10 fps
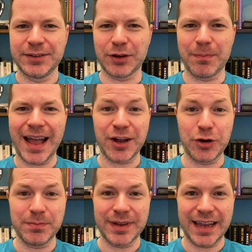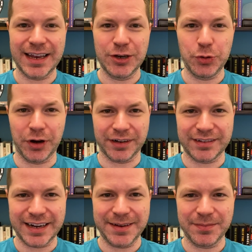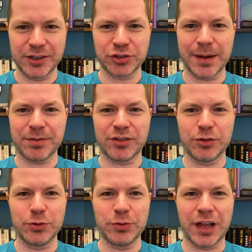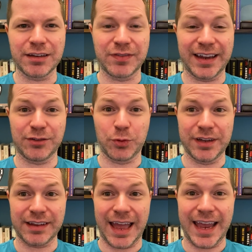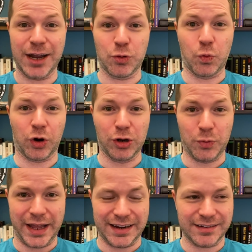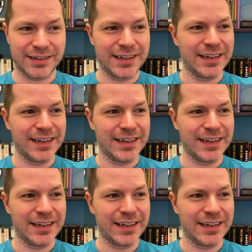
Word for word: So I'm back home in New York City. The trip to Las Vegas was a whirlwind.